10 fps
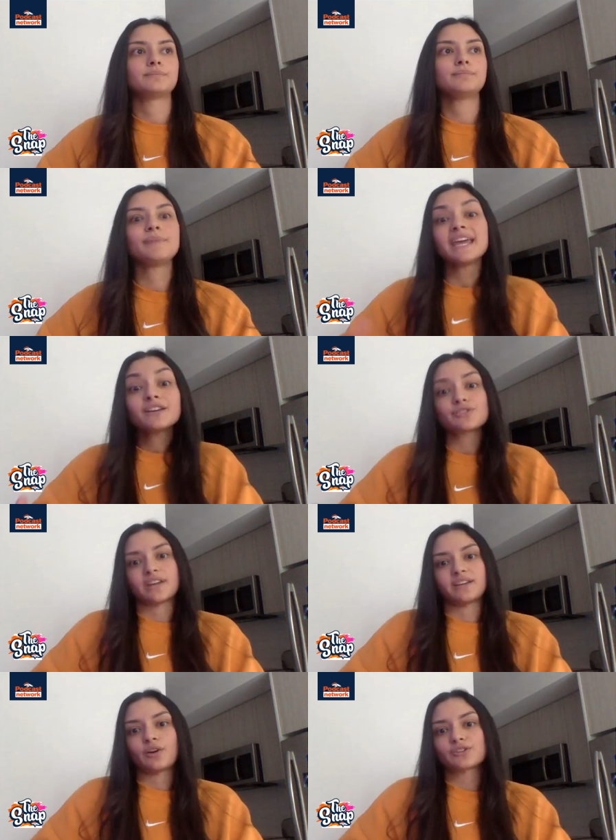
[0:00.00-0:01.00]

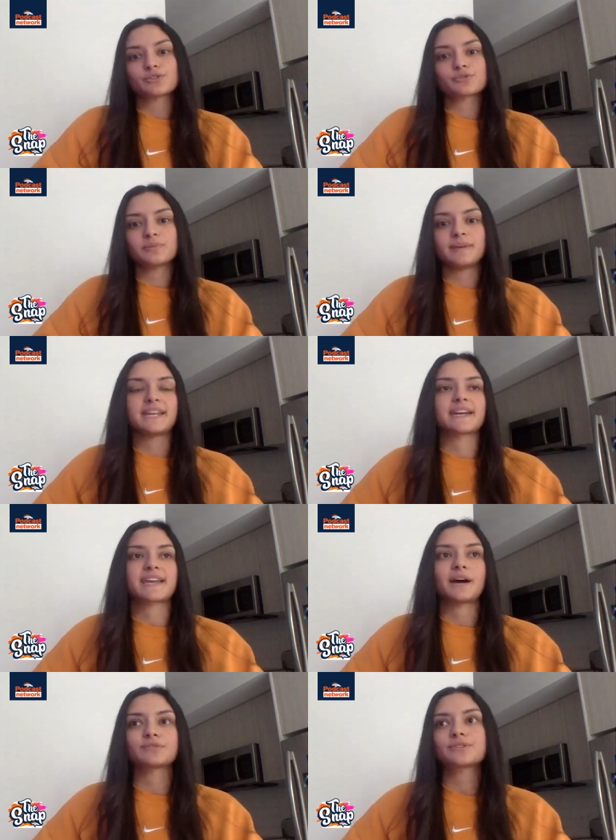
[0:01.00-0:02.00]
managing our social media account.